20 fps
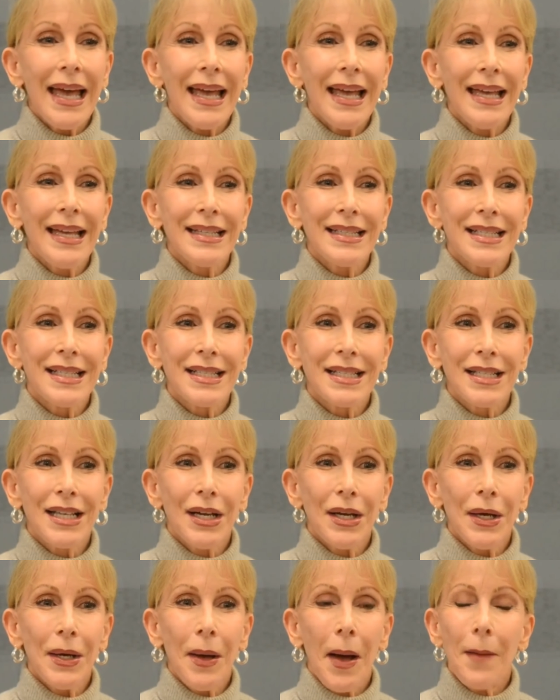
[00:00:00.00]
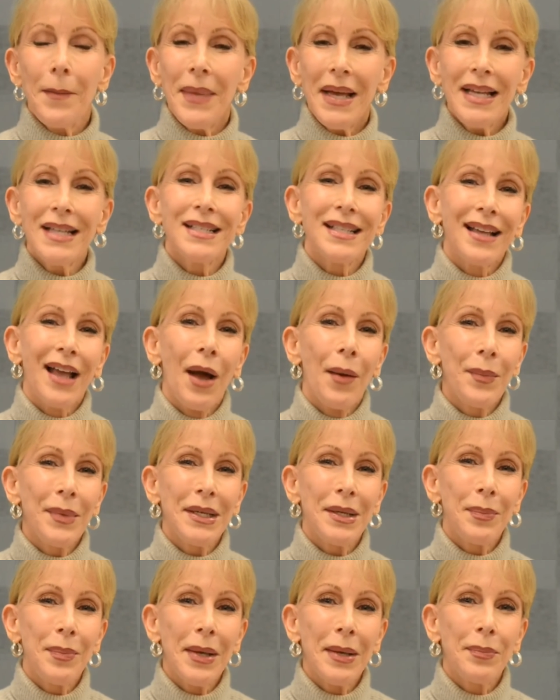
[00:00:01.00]
It's amazing how
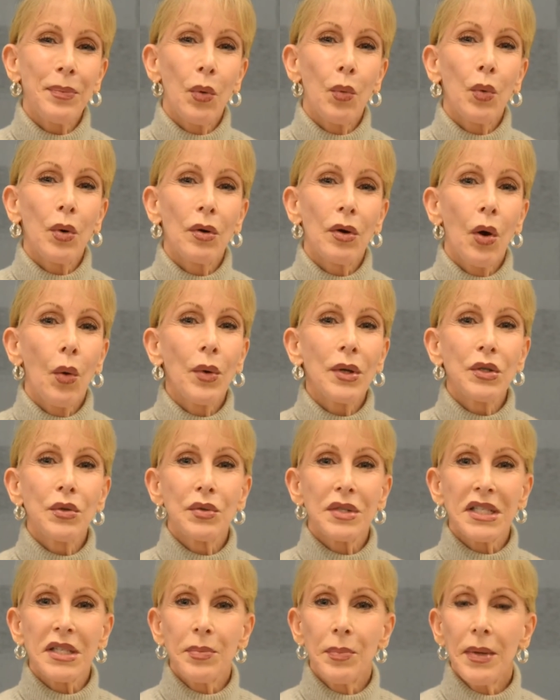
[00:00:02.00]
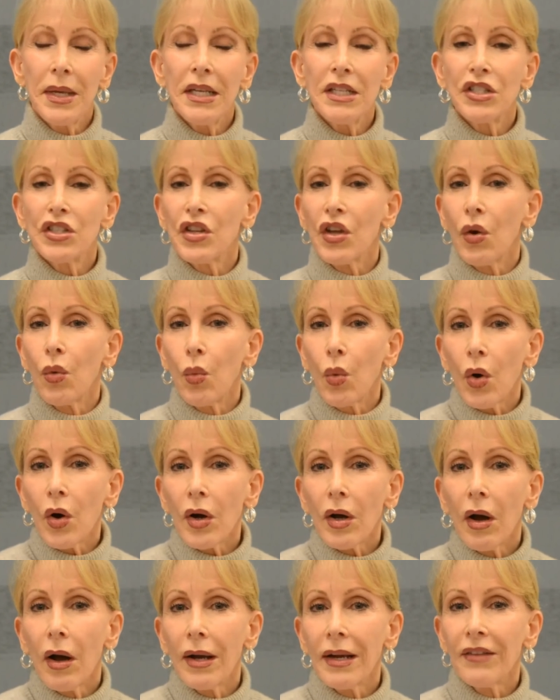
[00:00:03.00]
many people will go into a speech, they'll
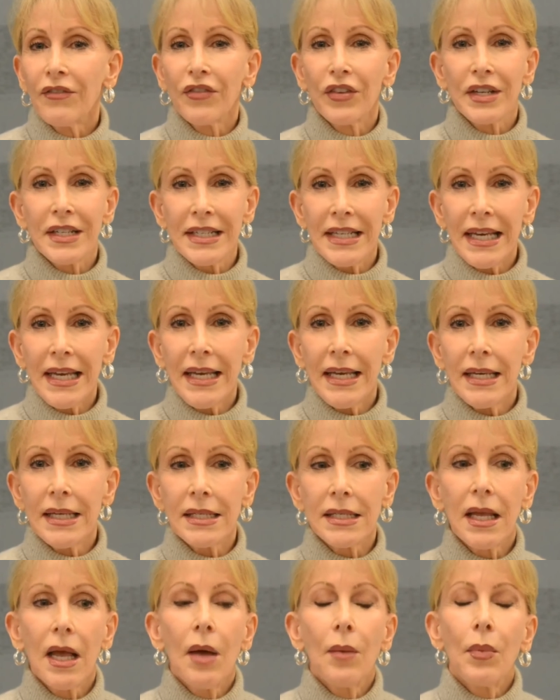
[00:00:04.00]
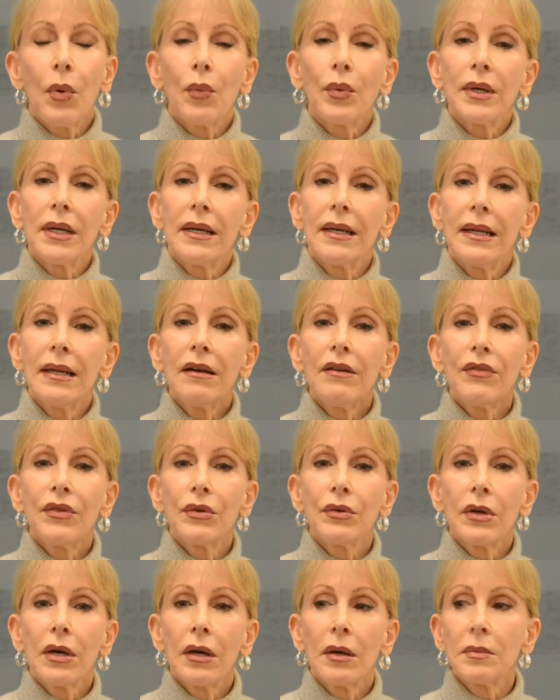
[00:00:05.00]
work on it for days, but when an
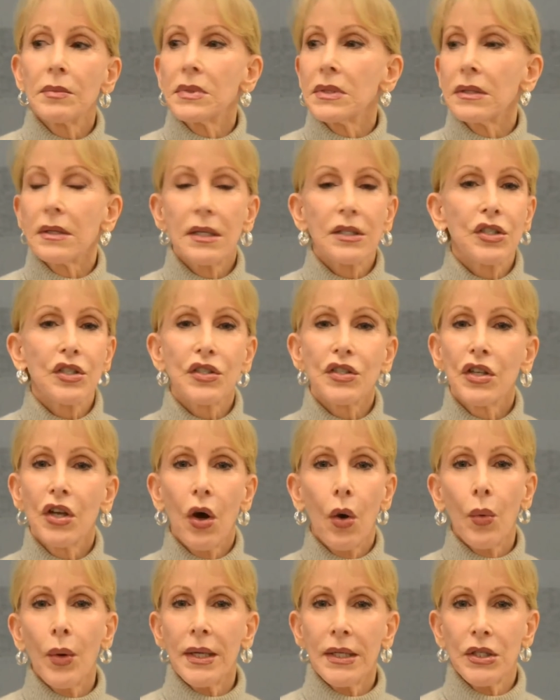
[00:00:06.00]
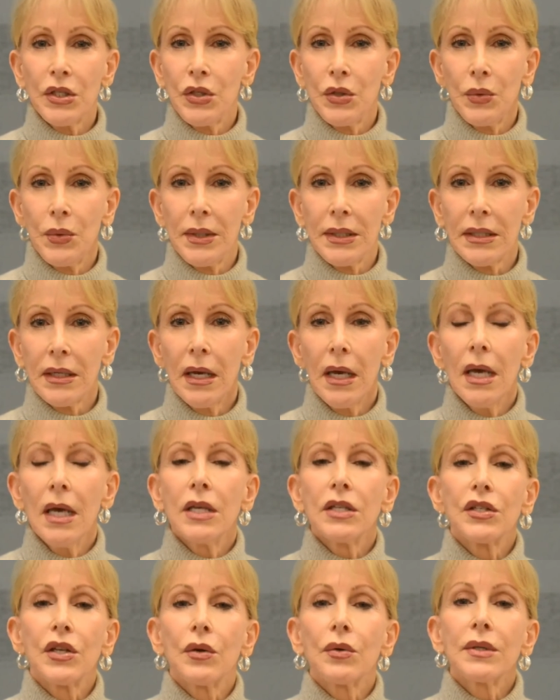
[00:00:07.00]
interview comes, they just go into it.
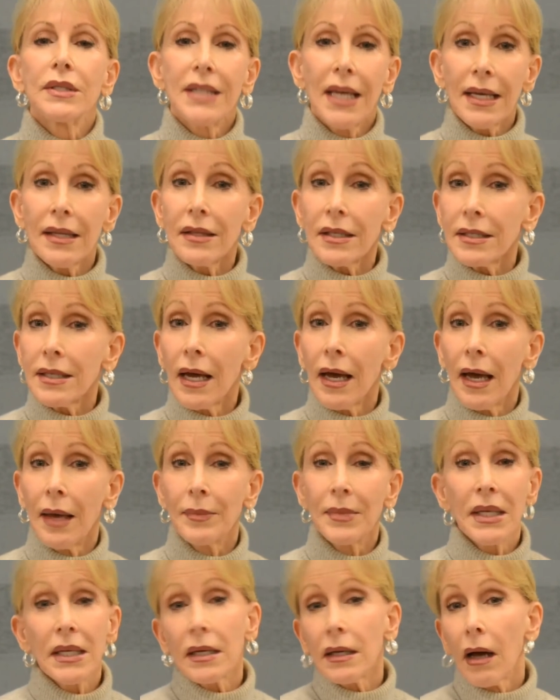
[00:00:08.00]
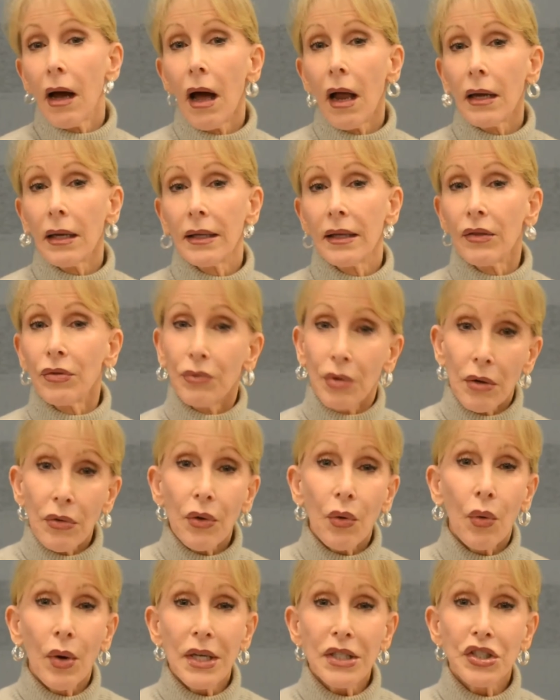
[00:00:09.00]
So take the time, get a colleague, throw
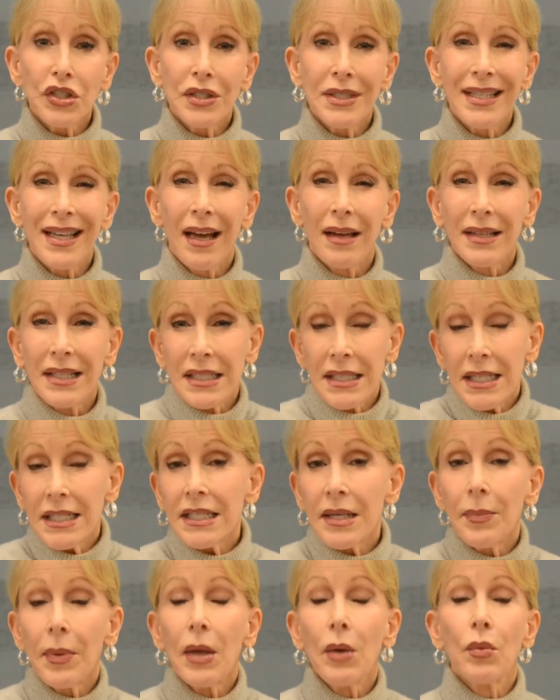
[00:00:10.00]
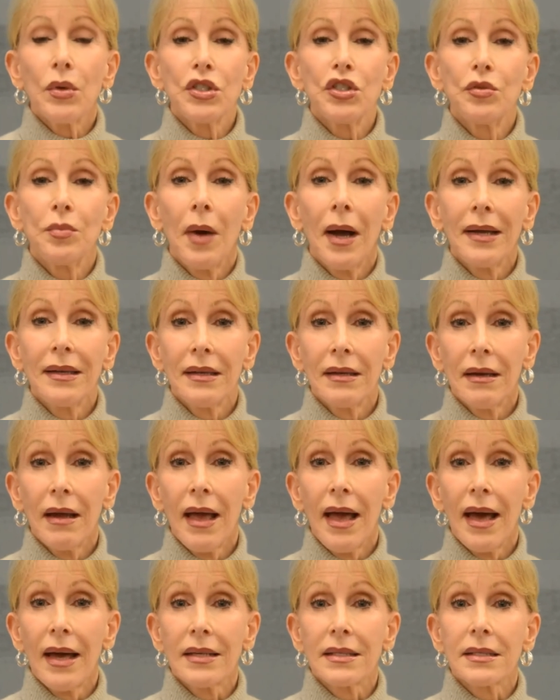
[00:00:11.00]
the questions out, anticipate what you might get
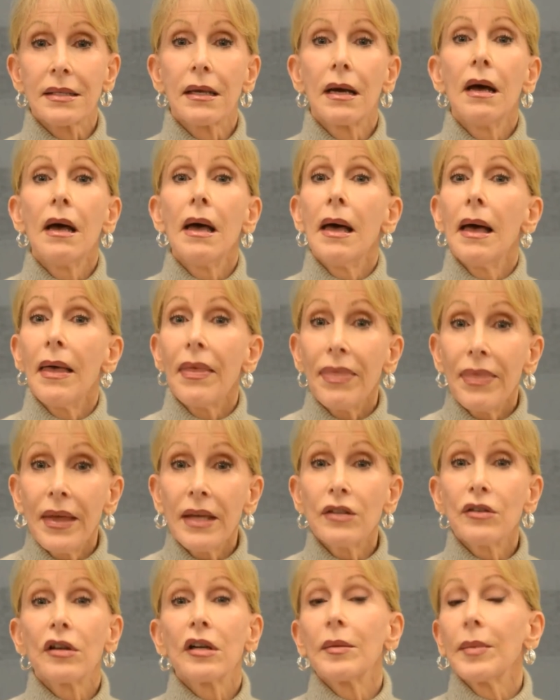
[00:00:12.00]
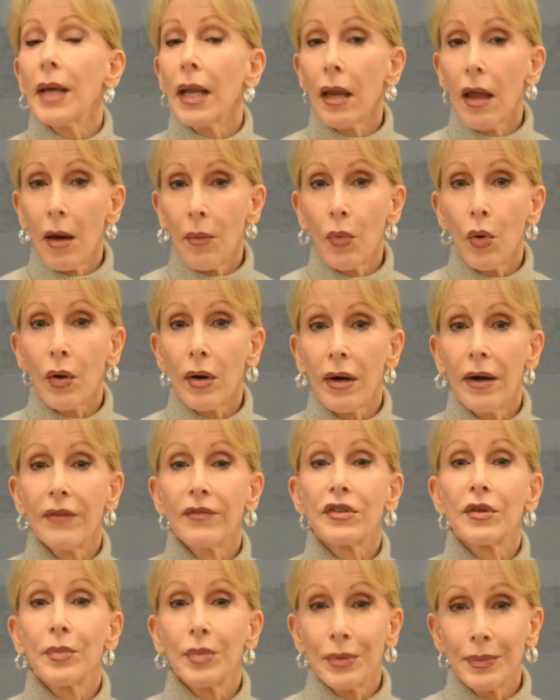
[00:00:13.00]
asked. Then you're going to be a lot more
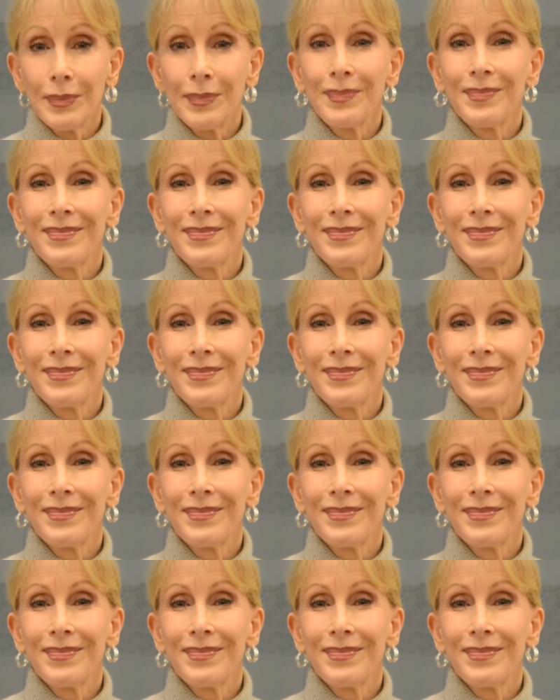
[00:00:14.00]
comfortable.